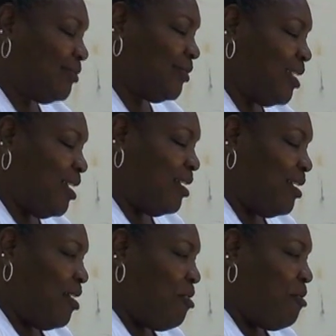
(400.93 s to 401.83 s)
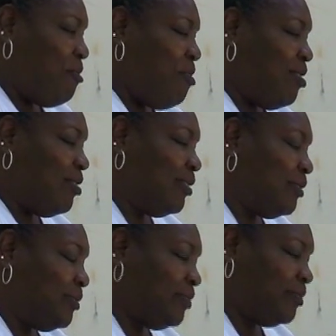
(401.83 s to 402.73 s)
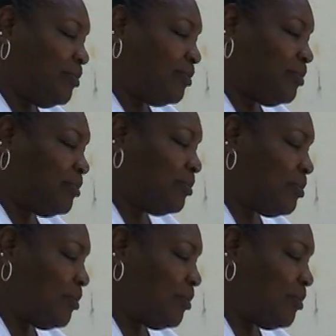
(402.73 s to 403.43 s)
lot of people that need to be woken up to that.